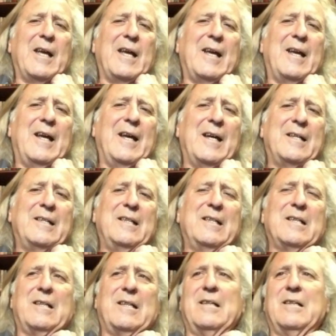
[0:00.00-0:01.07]
And
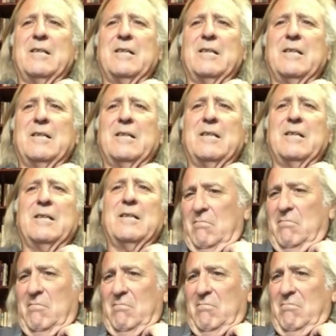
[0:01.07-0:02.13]
it is,
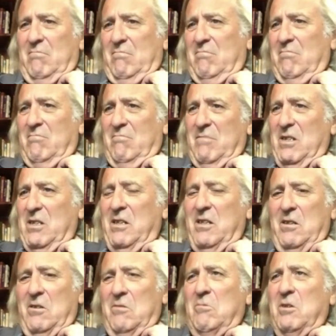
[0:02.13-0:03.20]

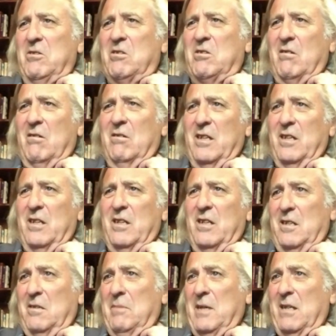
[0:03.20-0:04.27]
you start
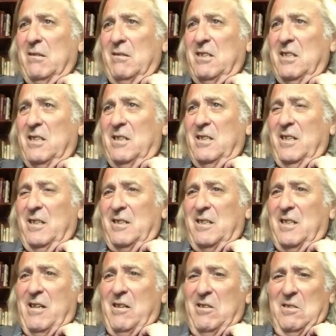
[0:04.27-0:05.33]
at about
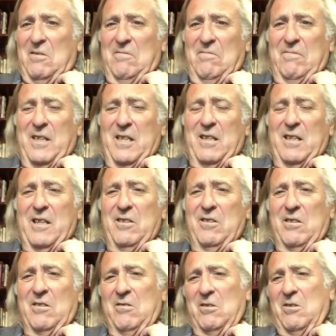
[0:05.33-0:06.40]
6,000 feet and you
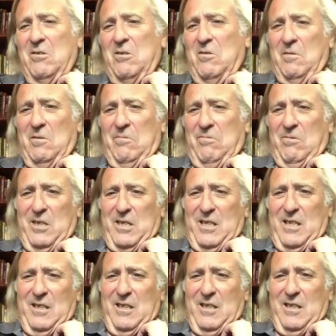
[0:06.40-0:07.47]
go to over
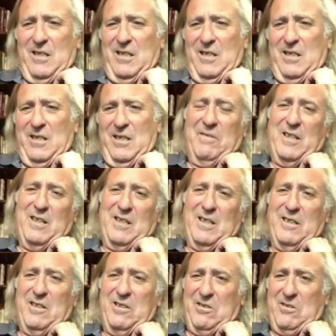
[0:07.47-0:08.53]
14,000 feet,
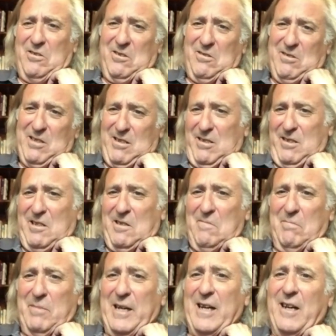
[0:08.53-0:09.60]
and then you turn around and
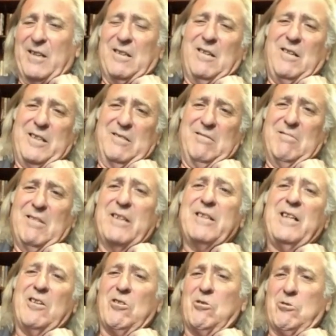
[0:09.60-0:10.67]
come back on
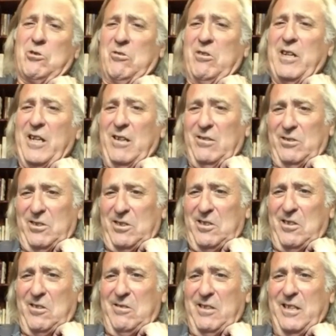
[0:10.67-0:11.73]
narrow trails.
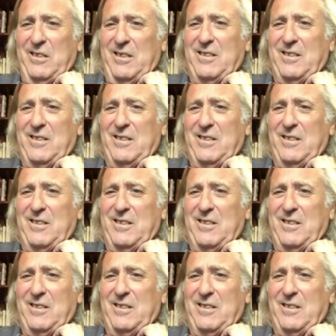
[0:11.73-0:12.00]
So it's,